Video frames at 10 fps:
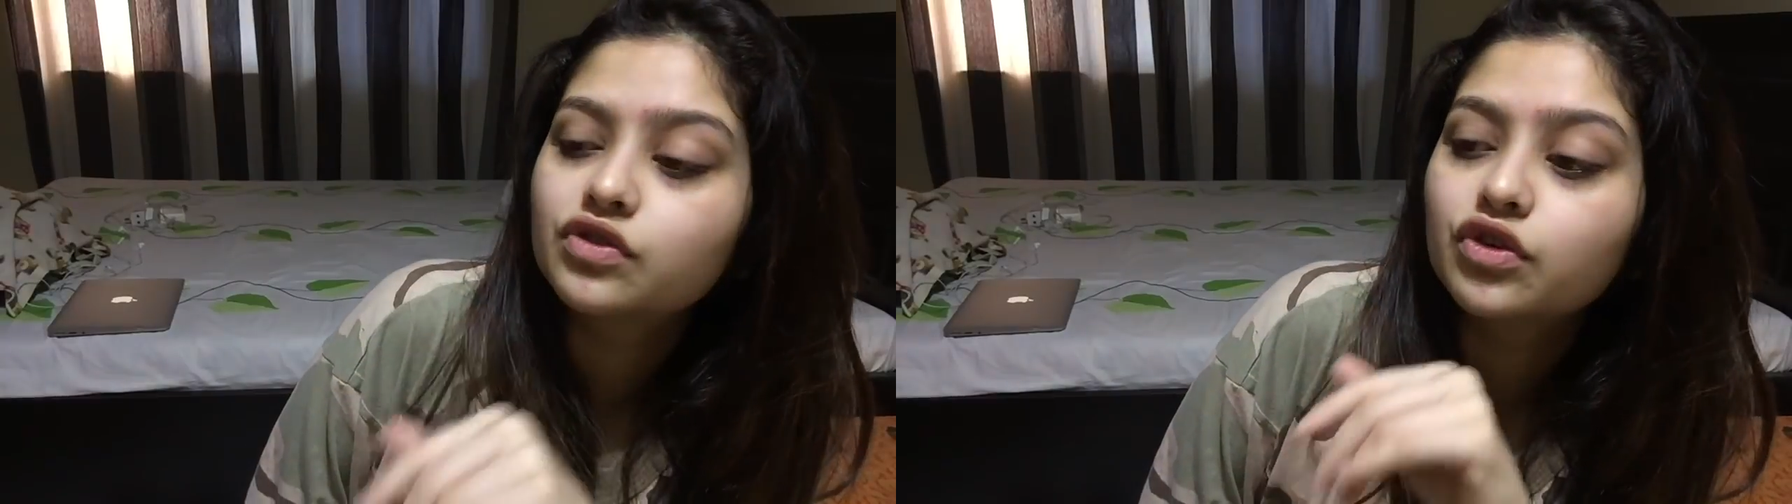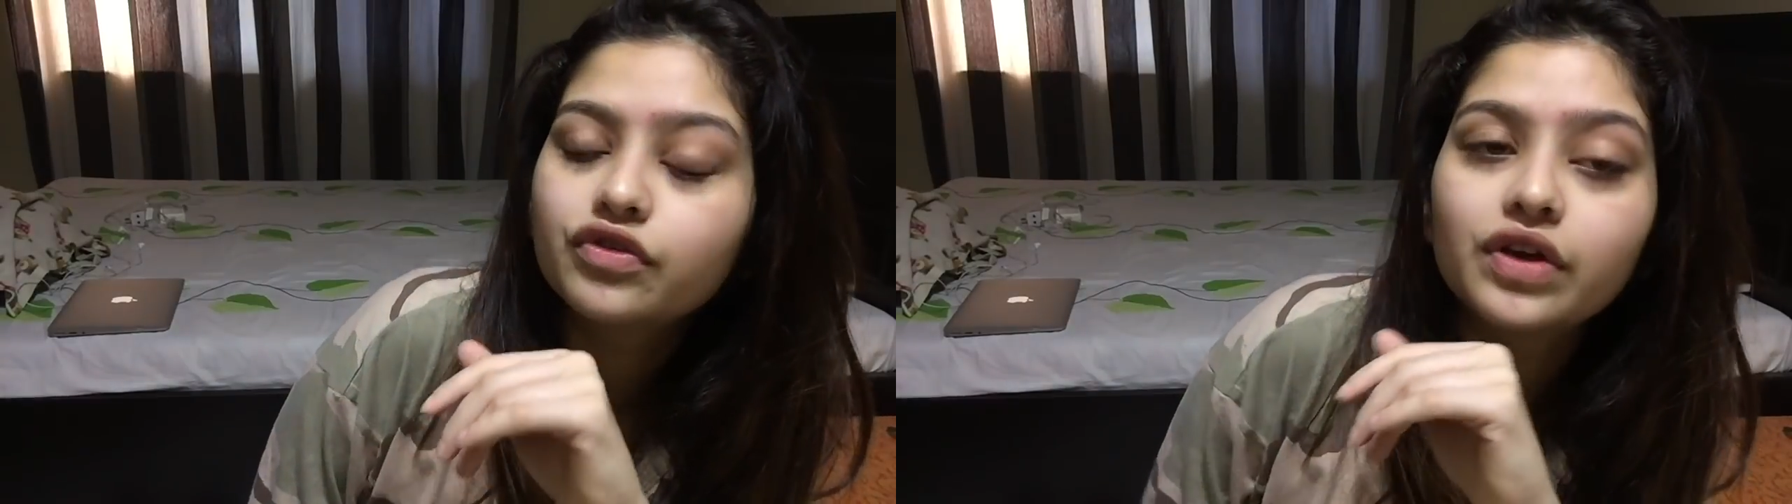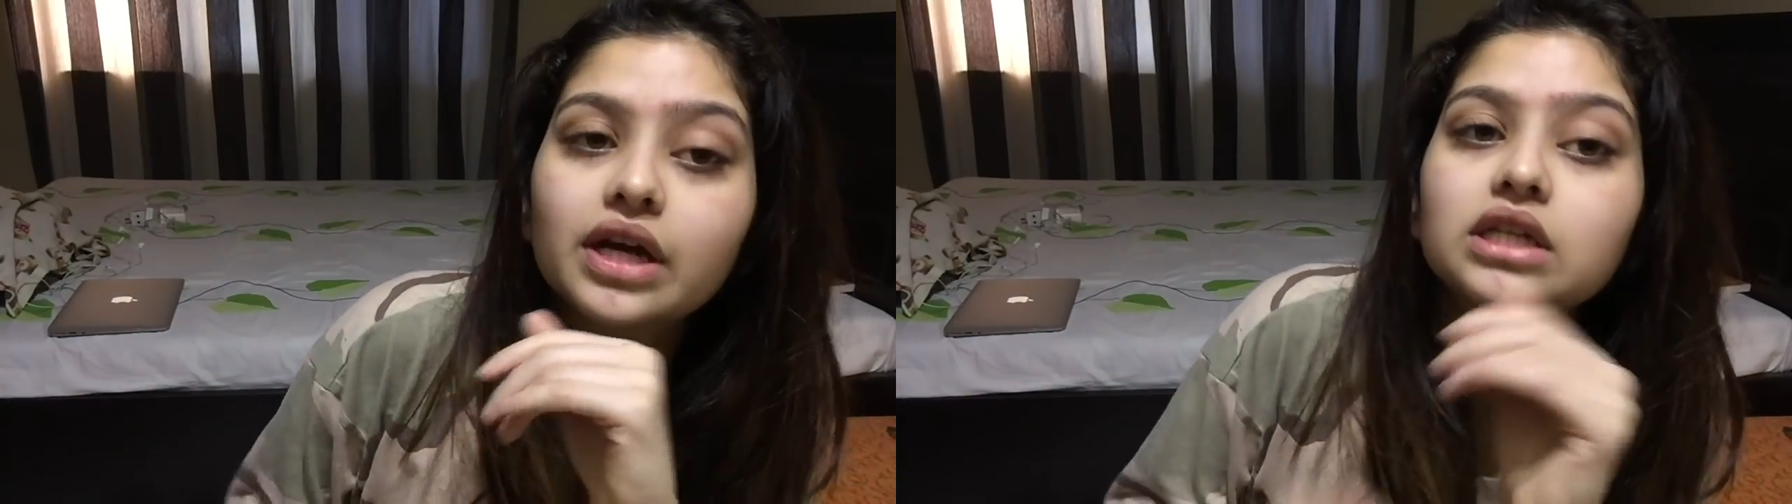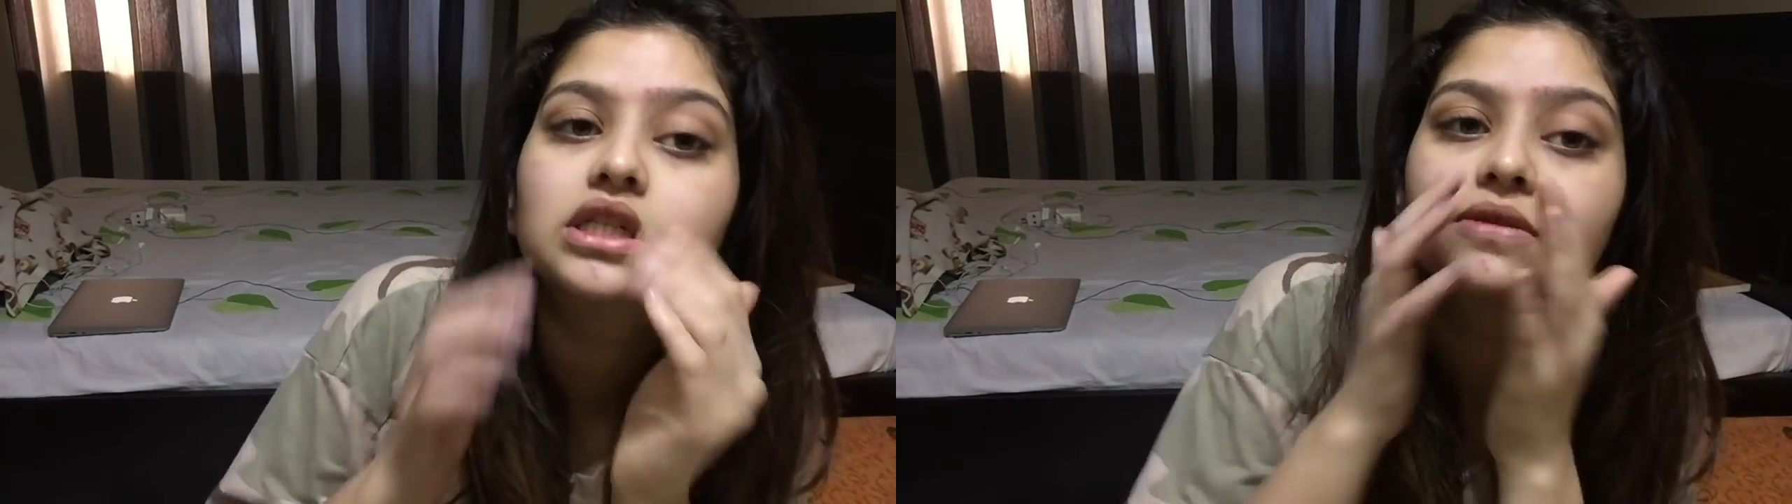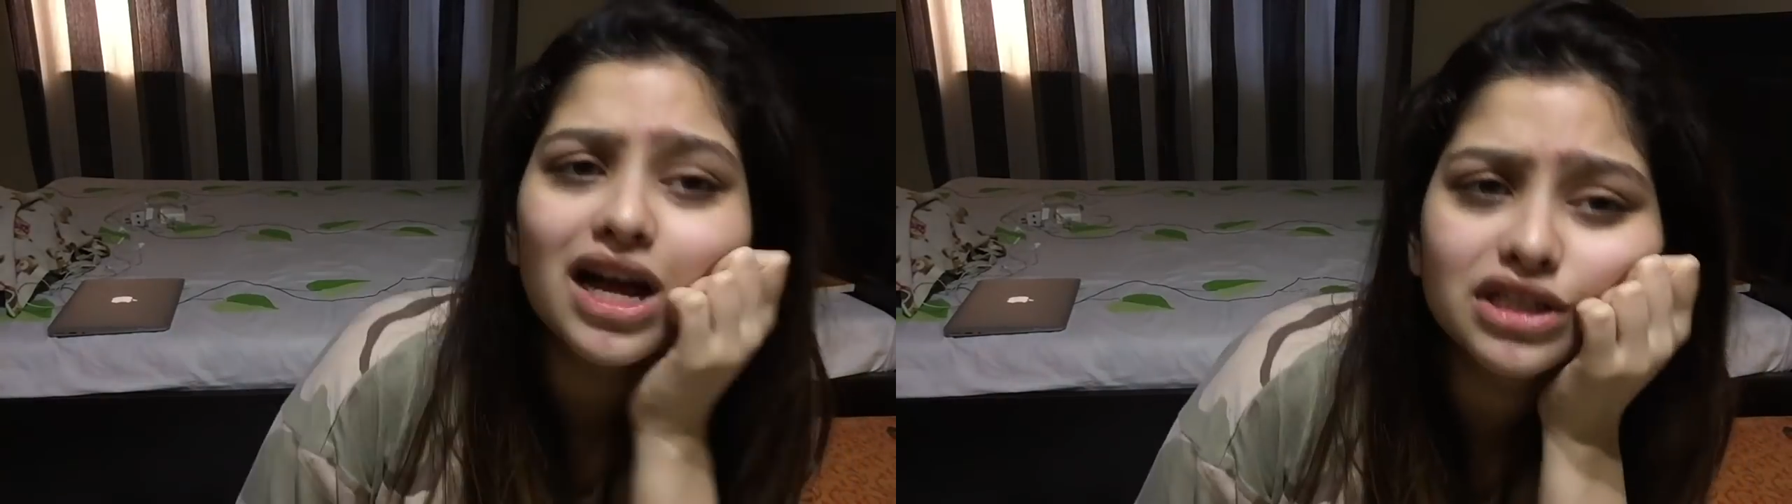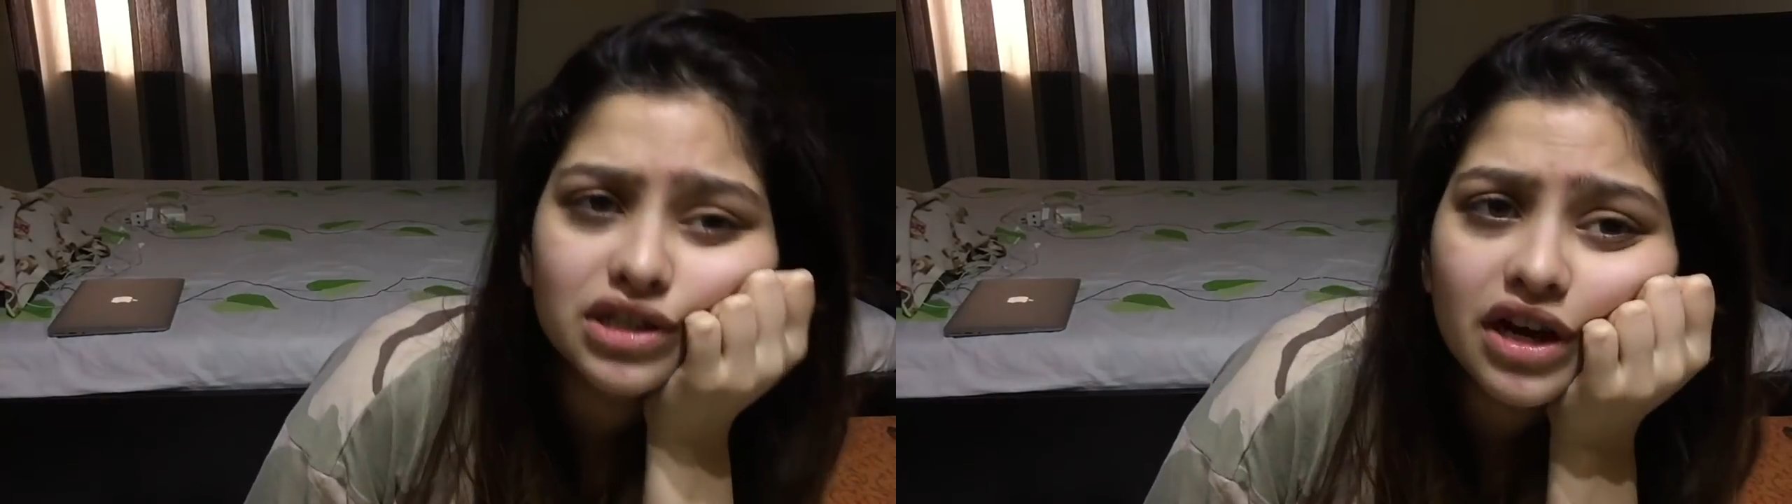for your face as a